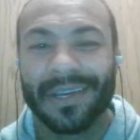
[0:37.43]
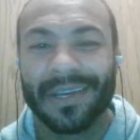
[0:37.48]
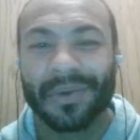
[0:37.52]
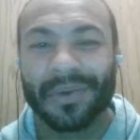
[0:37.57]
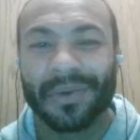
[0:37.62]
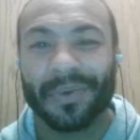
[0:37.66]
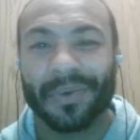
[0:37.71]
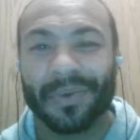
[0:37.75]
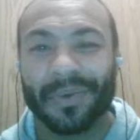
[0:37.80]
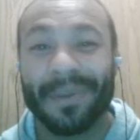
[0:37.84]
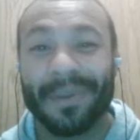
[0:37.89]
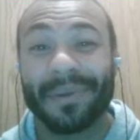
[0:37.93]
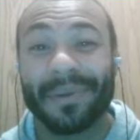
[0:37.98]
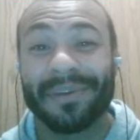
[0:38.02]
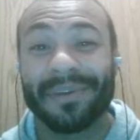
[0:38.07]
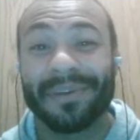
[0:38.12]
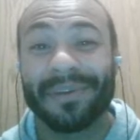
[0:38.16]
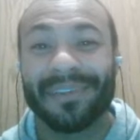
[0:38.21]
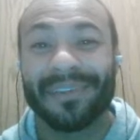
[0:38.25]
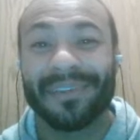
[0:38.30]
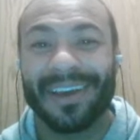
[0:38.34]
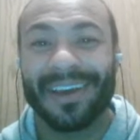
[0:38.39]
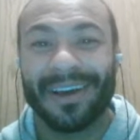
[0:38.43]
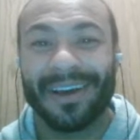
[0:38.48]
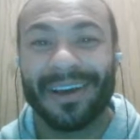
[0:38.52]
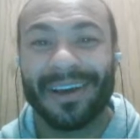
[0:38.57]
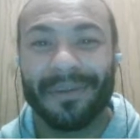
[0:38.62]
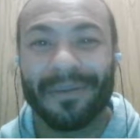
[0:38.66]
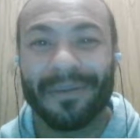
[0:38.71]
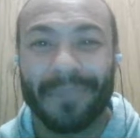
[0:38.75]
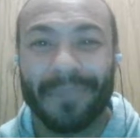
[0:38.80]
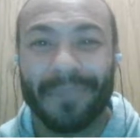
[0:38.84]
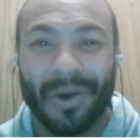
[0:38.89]
Remember in
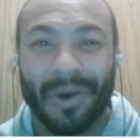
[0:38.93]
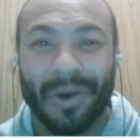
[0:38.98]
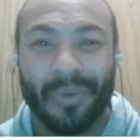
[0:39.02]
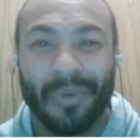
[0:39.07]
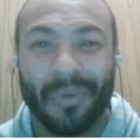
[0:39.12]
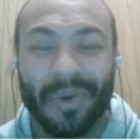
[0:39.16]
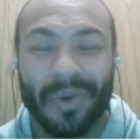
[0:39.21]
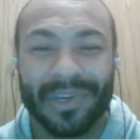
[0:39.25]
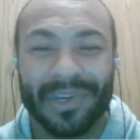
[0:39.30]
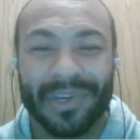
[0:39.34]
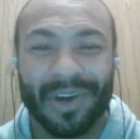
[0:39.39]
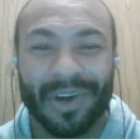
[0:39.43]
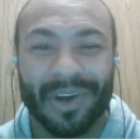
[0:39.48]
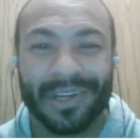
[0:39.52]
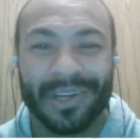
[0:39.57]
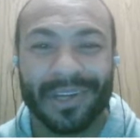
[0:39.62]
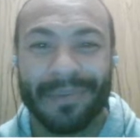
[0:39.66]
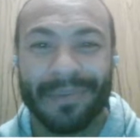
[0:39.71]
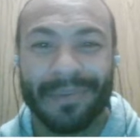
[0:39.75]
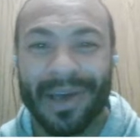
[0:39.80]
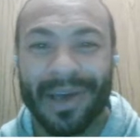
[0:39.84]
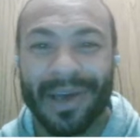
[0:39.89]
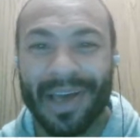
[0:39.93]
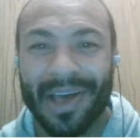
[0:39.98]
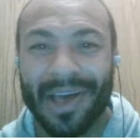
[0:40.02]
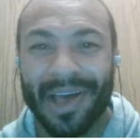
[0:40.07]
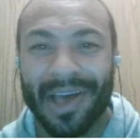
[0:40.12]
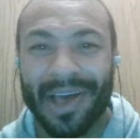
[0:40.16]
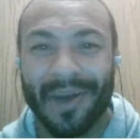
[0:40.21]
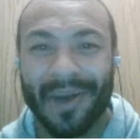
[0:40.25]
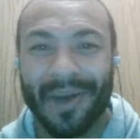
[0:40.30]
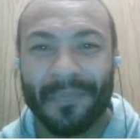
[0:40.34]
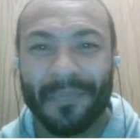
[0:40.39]
part 1 we talked about
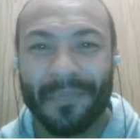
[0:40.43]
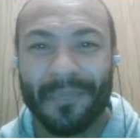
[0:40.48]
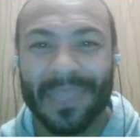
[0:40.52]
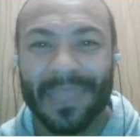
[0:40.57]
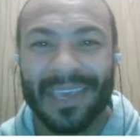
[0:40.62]
how